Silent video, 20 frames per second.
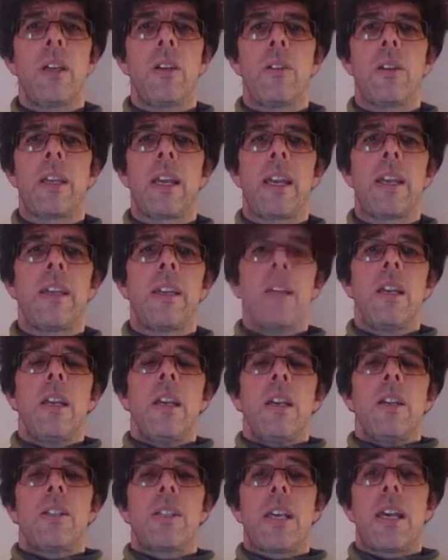Okay,
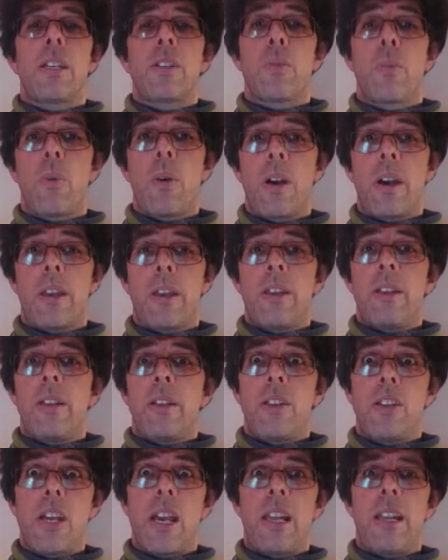so that's one
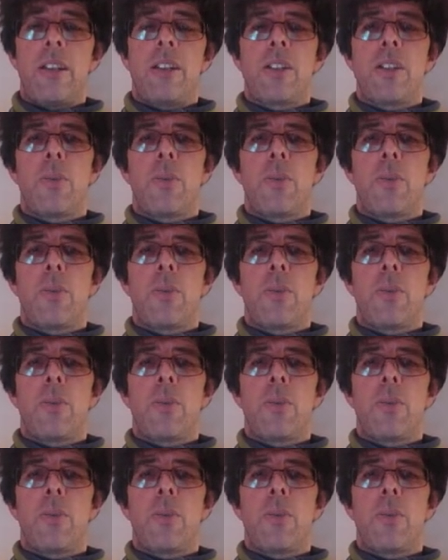challenge.